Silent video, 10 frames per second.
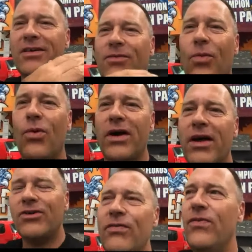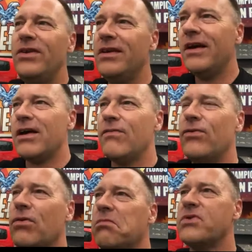Yeah a graffiti guy, if
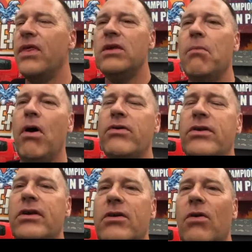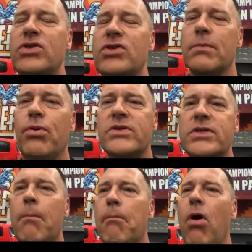you think about, he can also put
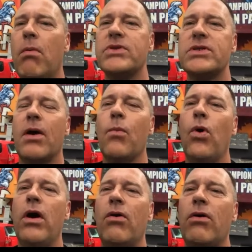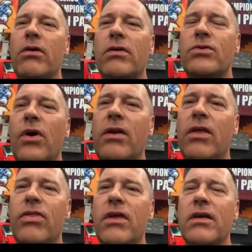some bombs somewhere or do
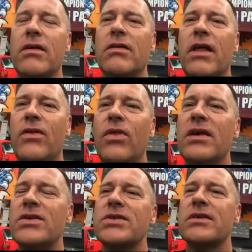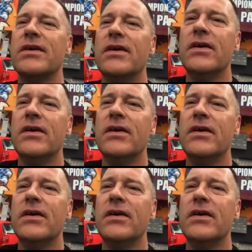anything like this.